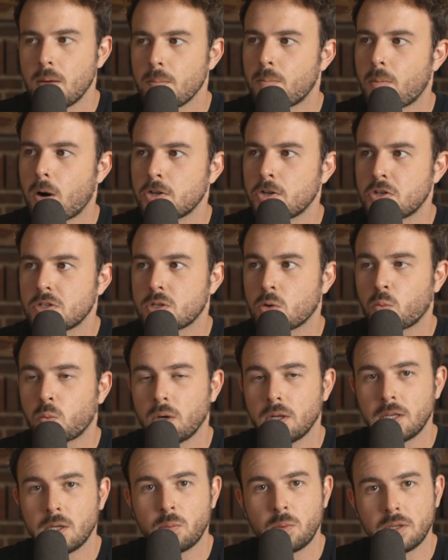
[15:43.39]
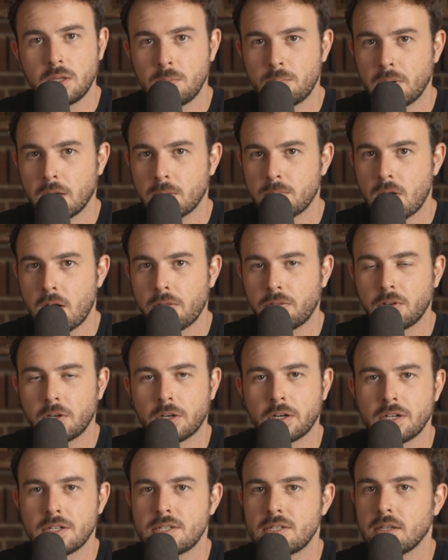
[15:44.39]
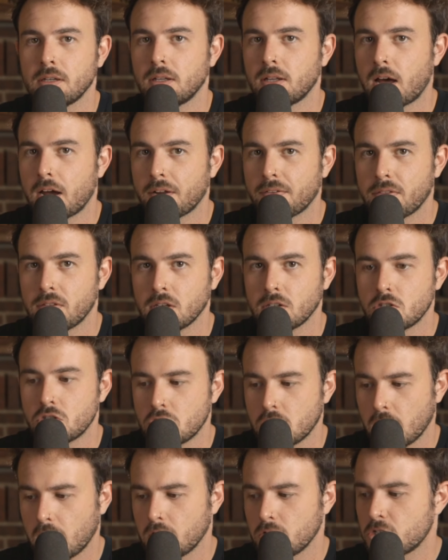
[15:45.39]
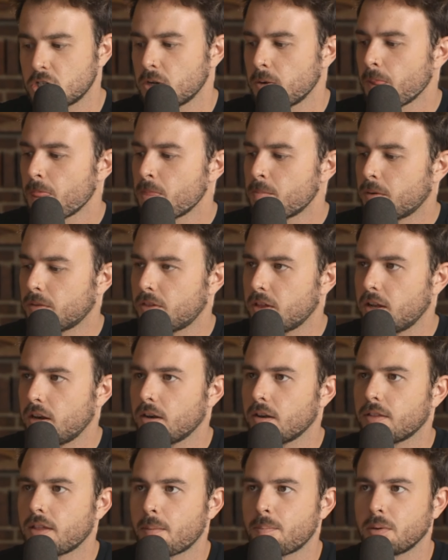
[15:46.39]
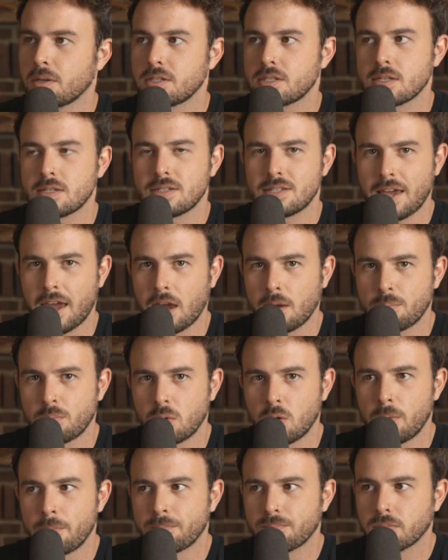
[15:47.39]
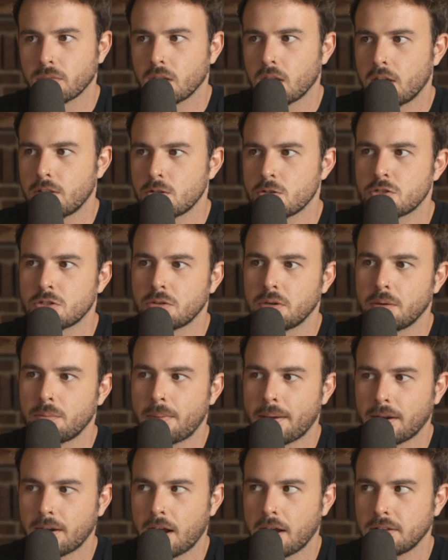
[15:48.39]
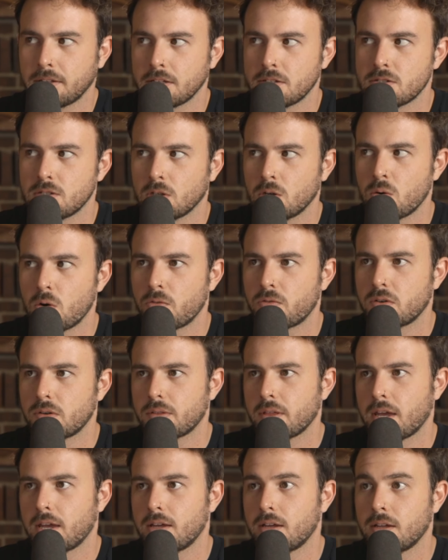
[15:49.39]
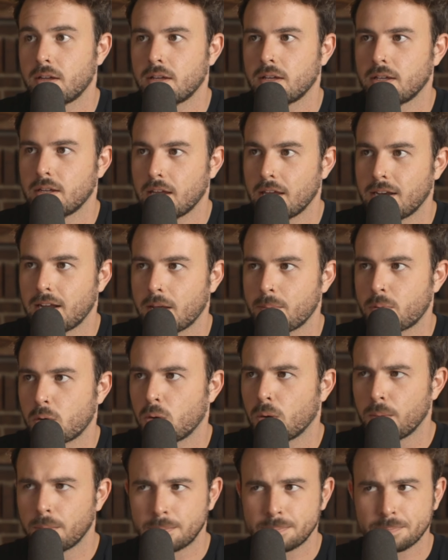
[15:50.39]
March is a really, really big month. You're going to see a lot of things change. But then that brings us to April. And there's three main highlights to go over uh, in April.